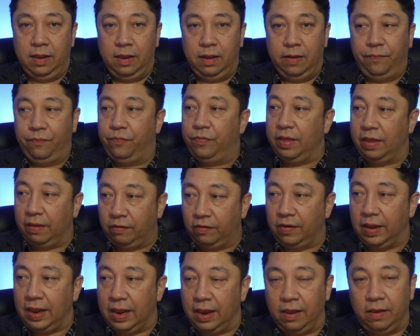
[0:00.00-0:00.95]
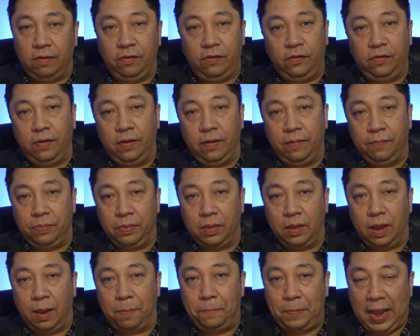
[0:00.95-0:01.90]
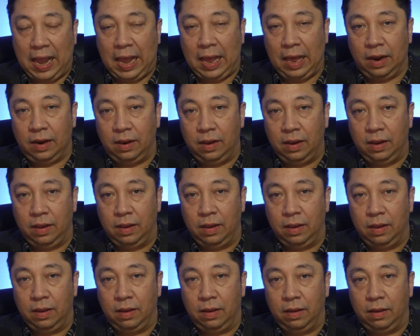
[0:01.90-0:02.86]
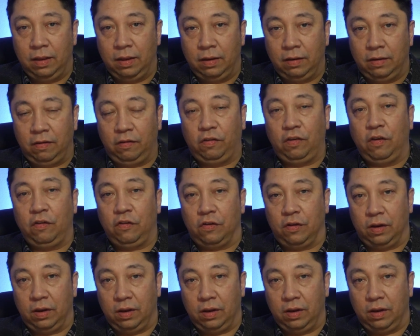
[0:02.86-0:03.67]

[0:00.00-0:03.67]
this is a bad decision.